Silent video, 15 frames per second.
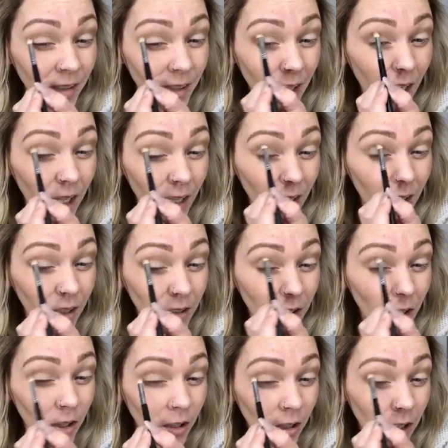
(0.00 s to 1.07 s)
Okay, a little
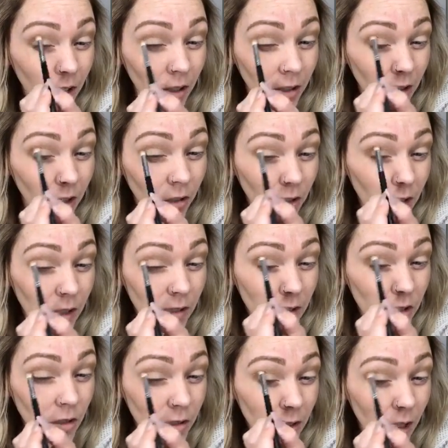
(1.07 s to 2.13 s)
darker here in the crease,
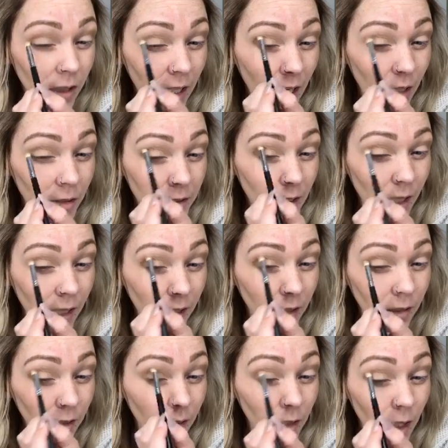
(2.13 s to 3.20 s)
just on the outside,
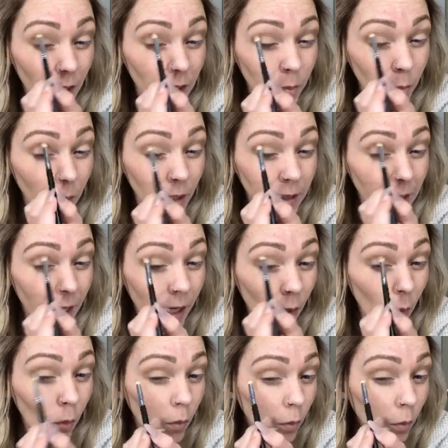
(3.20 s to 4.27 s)
and then blend out.